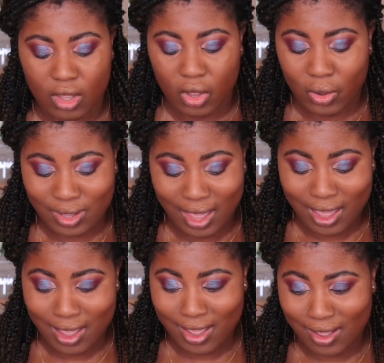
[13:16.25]

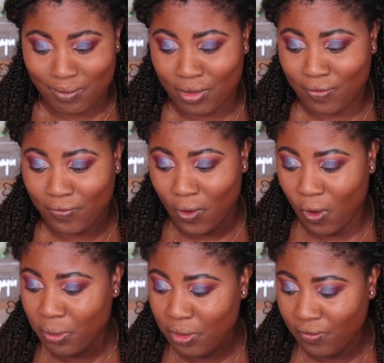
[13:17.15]
Okay,
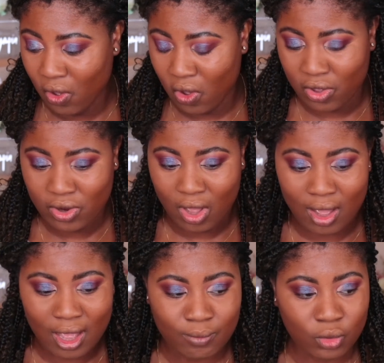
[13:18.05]
before we move on,
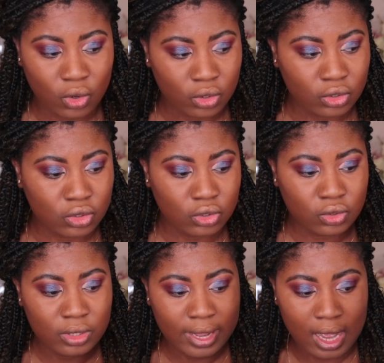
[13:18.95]
I'm going
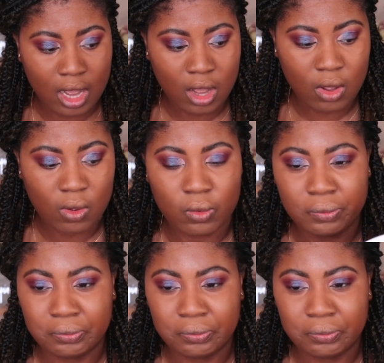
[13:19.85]
to now